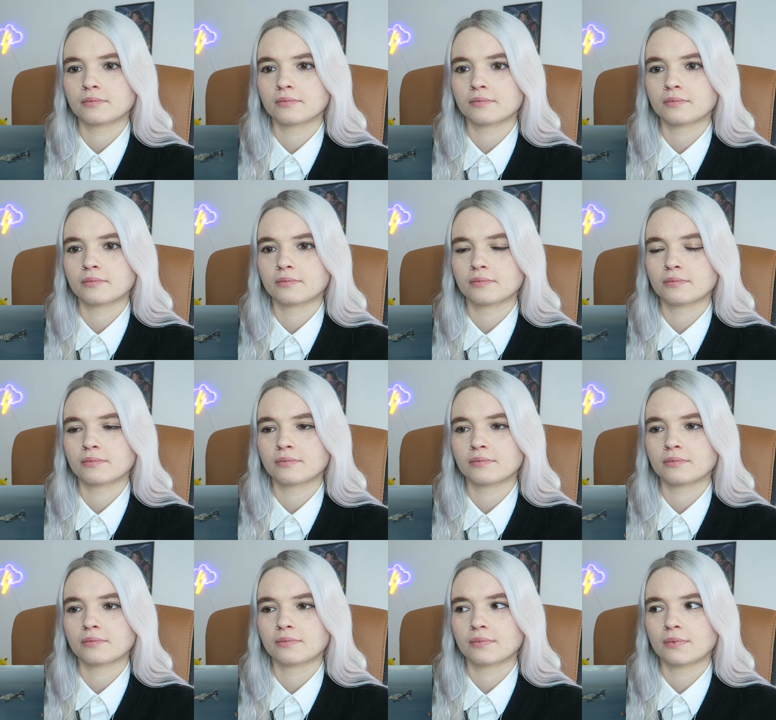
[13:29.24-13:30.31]

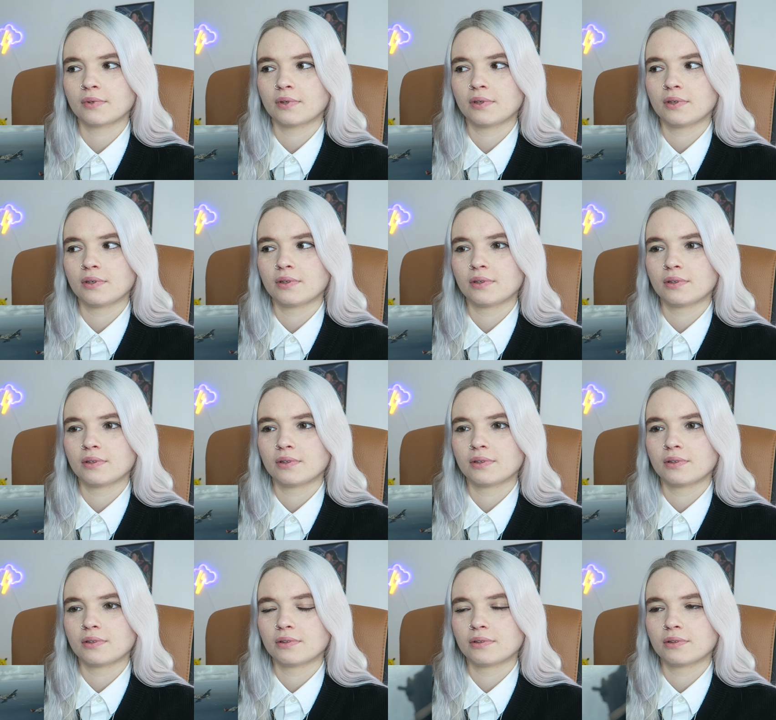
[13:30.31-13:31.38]

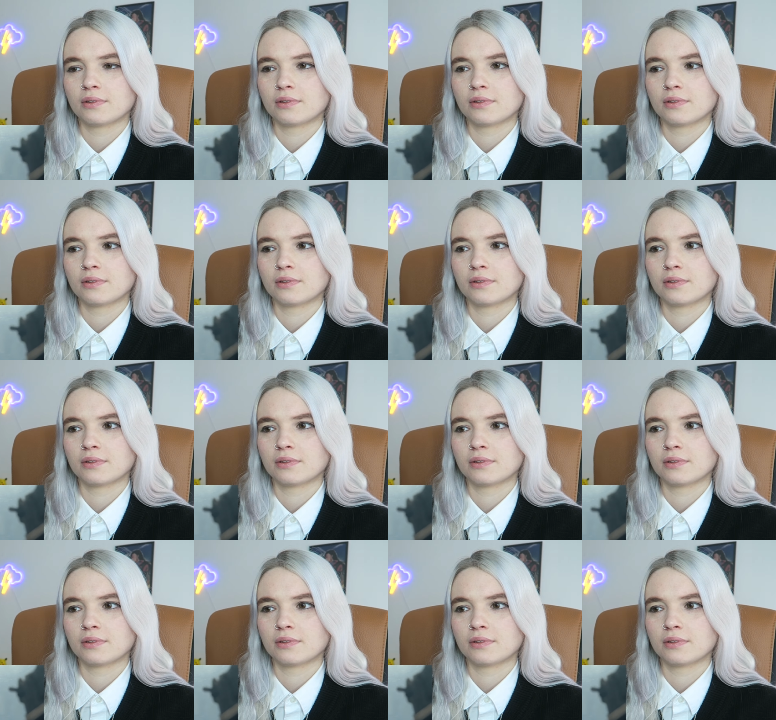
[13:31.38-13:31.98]
(no one is talking)